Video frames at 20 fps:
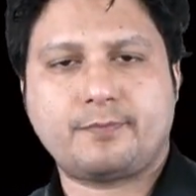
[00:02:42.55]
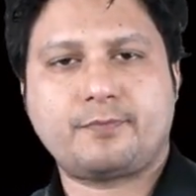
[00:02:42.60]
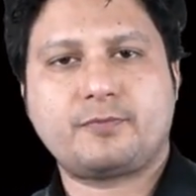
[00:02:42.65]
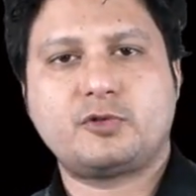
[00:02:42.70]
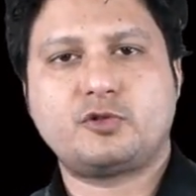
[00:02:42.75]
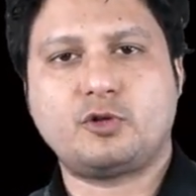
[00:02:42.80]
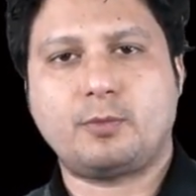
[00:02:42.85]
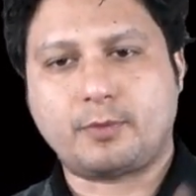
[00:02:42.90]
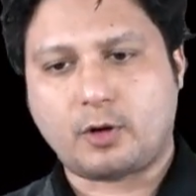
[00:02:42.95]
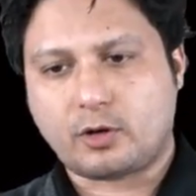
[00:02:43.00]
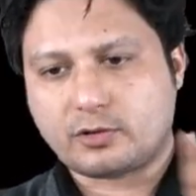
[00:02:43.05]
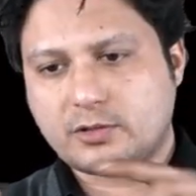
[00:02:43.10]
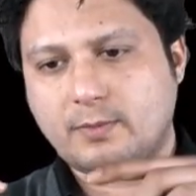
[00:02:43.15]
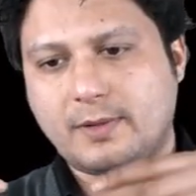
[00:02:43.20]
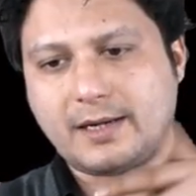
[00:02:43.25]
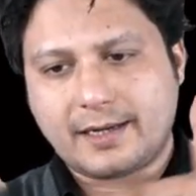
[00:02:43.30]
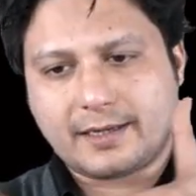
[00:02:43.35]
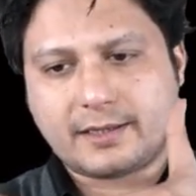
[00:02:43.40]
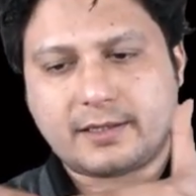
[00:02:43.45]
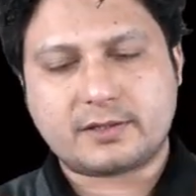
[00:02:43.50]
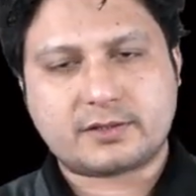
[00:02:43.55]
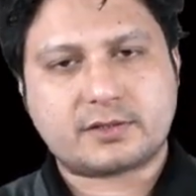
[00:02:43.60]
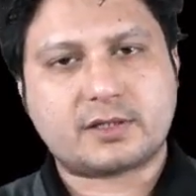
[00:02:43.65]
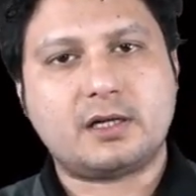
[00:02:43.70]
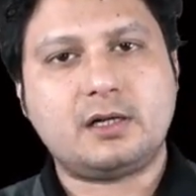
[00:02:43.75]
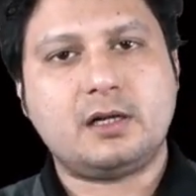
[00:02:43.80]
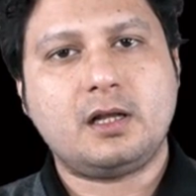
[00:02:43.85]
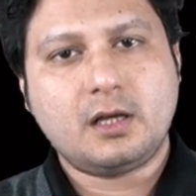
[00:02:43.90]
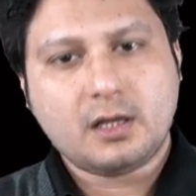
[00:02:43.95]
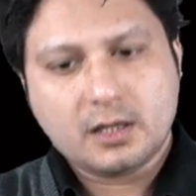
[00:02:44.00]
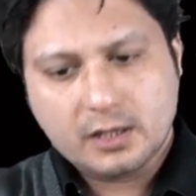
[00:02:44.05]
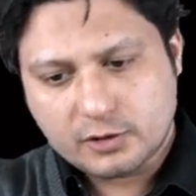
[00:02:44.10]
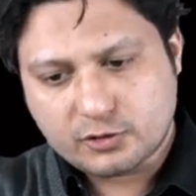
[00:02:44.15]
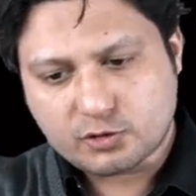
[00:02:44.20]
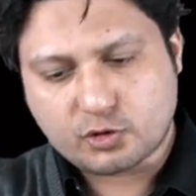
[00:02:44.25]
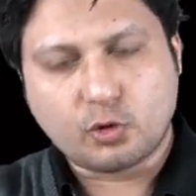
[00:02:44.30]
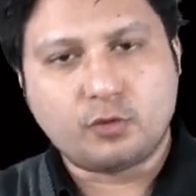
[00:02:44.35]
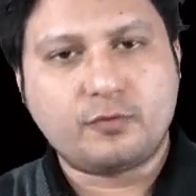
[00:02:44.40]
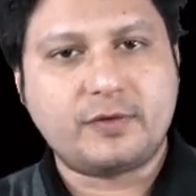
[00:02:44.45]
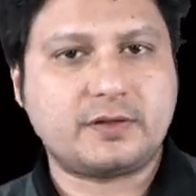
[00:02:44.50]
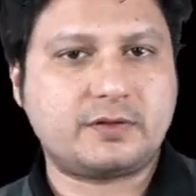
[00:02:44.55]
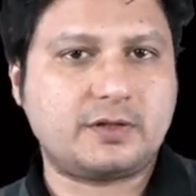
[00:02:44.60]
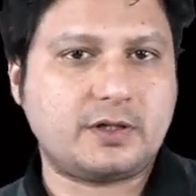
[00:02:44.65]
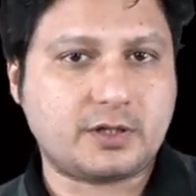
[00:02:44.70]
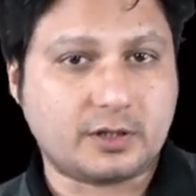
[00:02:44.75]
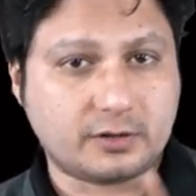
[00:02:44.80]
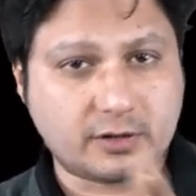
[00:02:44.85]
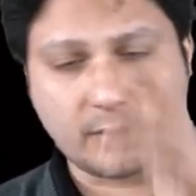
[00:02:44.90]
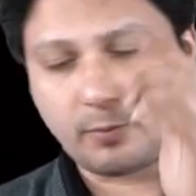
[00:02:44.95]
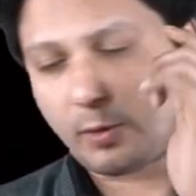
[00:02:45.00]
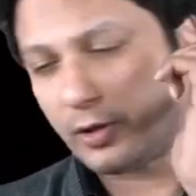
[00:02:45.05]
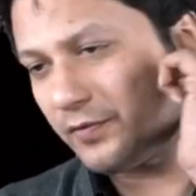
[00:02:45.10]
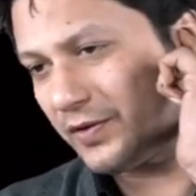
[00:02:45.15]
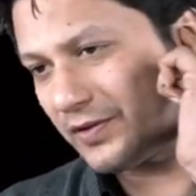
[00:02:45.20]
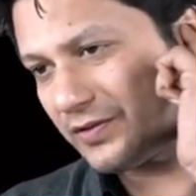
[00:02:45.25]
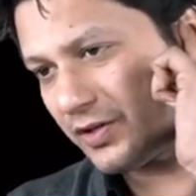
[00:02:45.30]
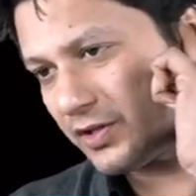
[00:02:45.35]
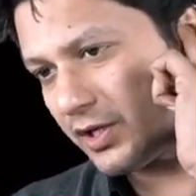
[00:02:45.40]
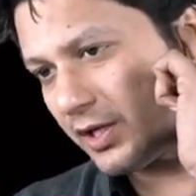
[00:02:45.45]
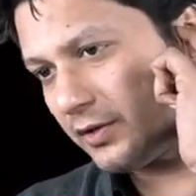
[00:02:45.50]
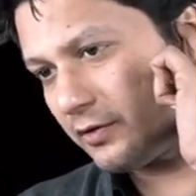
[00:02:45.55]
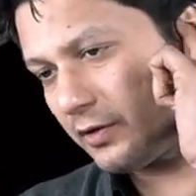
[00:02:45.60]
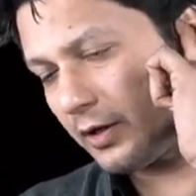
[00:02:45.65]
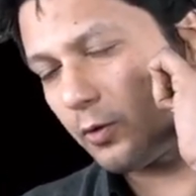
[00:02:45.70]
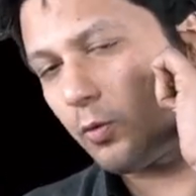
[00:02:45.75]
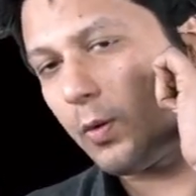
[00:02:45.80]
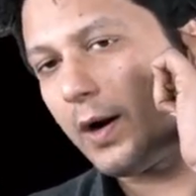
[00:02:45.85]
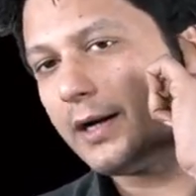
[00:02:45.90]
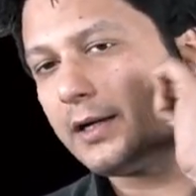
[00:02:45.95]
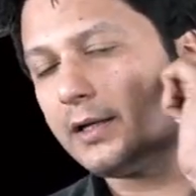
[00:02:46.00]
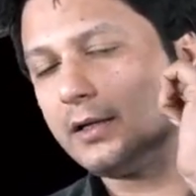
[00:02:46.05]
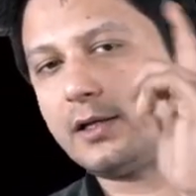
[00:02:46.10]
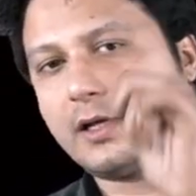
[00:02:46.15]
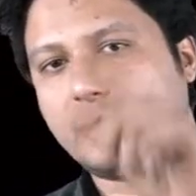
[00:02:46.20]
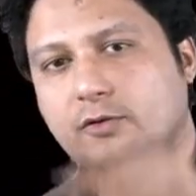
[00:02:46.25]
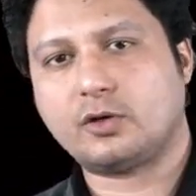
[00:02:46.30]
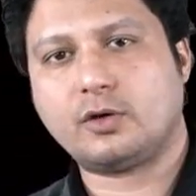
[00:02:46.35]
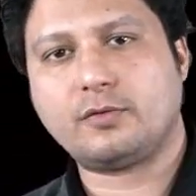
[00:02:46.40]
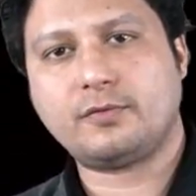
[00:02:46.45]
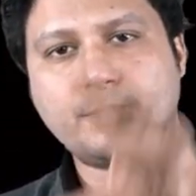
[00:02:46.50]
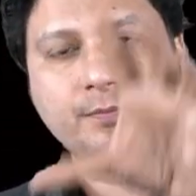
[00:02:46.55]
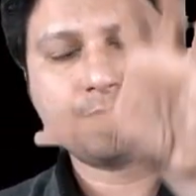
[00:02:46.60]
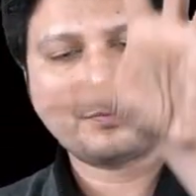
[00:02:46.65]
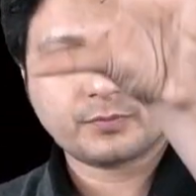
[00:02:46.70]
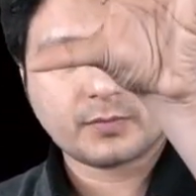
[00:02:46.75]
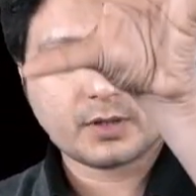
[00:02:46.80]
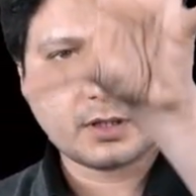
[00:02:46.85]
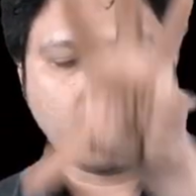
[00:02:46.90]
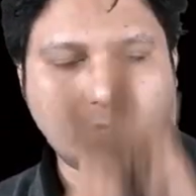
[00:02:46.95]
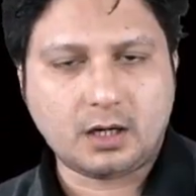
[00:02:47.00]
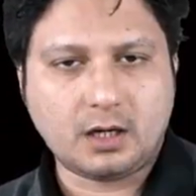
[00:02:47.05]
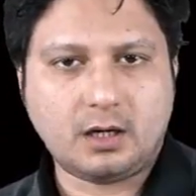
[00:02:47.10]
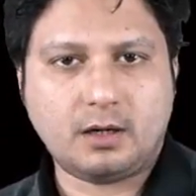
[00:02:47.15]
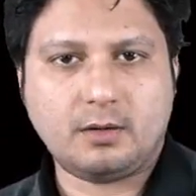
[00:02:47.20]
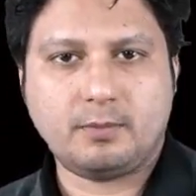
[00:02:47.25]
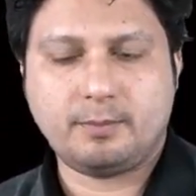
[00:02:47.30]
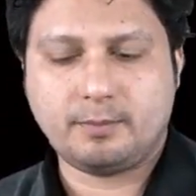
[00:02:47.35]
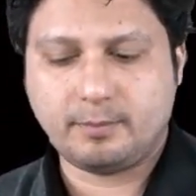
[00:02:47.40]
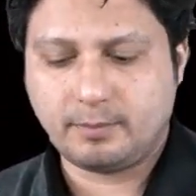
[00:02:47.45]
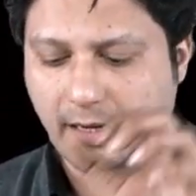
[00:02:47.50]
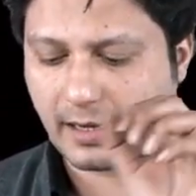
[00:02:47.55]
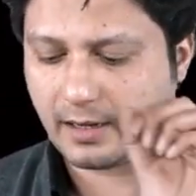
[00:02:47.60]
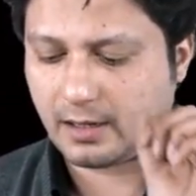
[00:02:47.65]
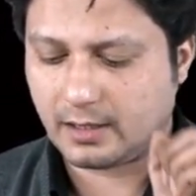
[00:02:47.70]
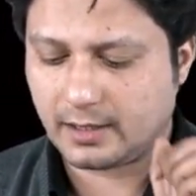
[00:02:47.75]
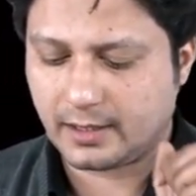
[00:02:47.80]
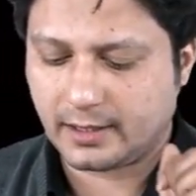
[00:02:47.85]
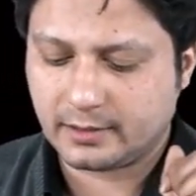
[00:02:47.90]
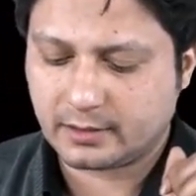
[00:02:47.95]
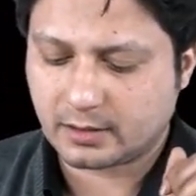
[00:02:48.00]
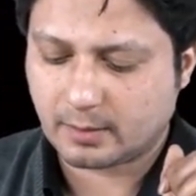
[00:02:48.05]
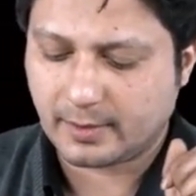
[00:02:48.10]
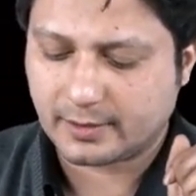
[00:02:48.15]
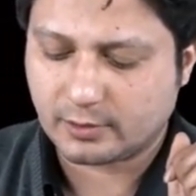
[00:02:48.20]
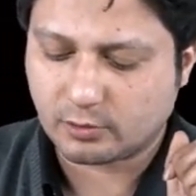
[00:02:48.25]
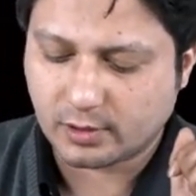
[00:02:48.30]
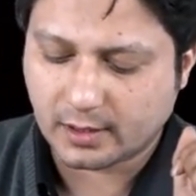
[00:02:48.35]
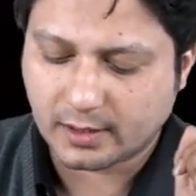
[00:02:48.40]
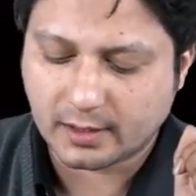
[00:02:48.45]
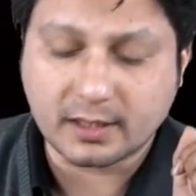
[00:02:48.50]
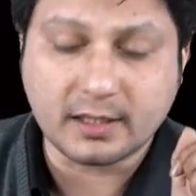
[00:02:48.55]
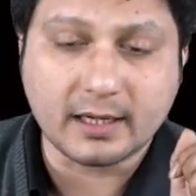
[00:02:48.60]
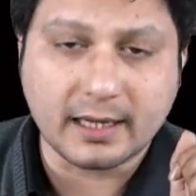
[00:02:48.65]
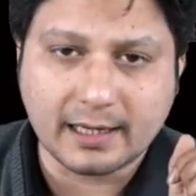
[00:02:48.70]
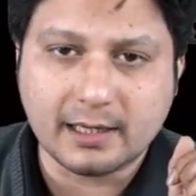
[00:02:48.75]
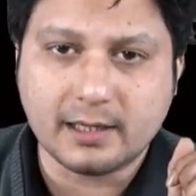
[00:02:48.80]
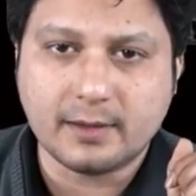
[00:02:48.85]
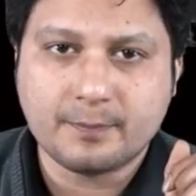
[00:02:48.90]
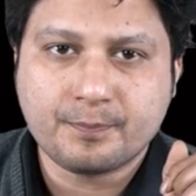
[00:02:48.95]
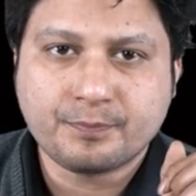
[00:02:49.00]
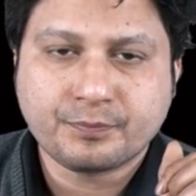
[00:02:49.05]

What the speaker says: So proximal and distal screw fixation, 3-point fixation is required in case of intramedullary nail.